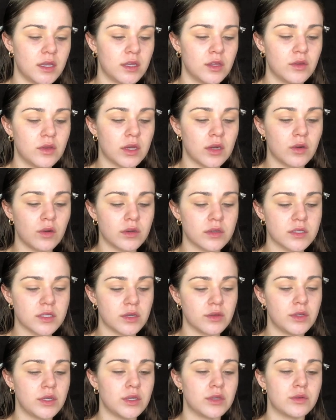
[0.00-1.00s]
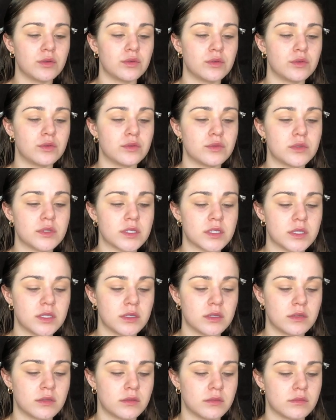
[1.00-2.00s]
you can also use
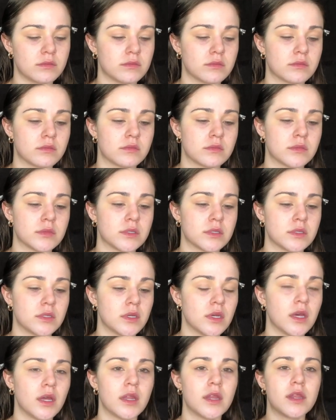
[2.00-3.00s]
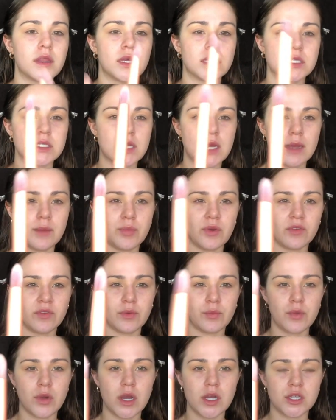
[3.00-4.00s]
this type of
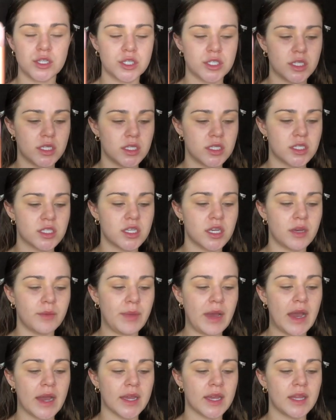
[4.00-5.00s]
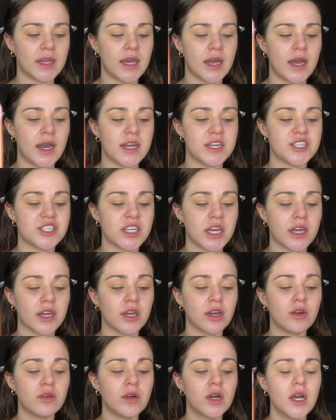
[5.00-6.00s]
a brush to pack in that
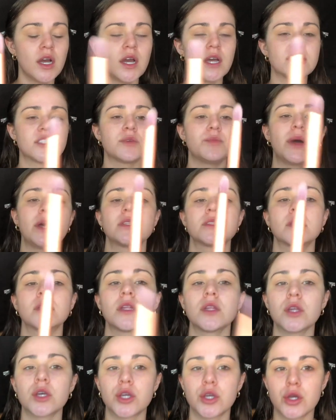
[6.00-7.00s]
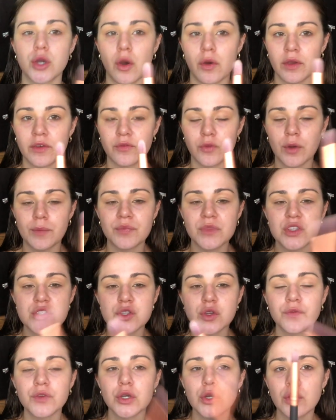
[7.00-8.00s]
eyeshadow. It depends on the look you're going for.
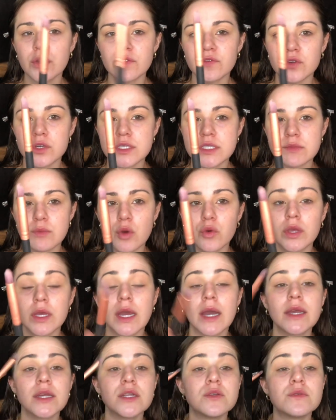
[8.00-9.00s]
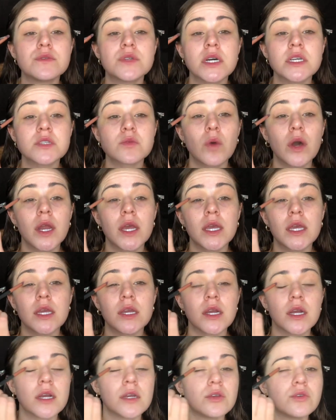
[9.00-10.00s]
So if you're going for a smoky eye and you just want it
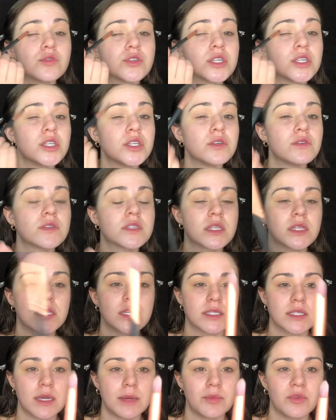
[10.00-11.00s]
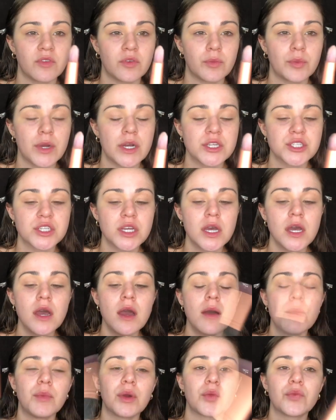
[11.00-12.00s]
here, you should use this type of a
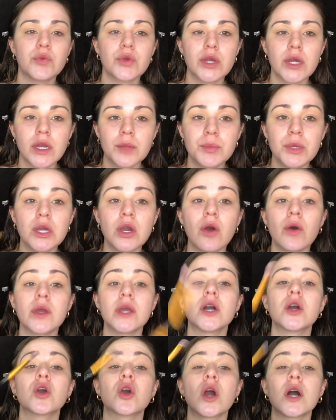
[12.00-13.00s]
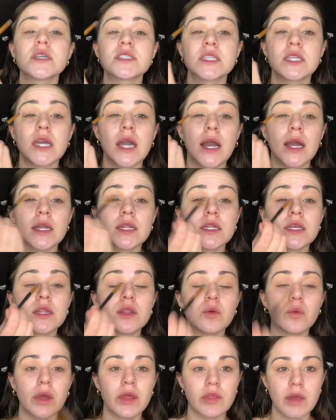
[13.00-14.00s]
brush. But if you're going to be going across the eyelid
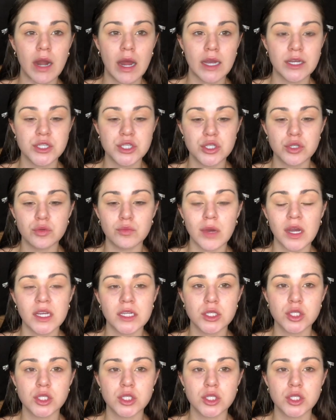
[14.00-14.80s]
the way that I do my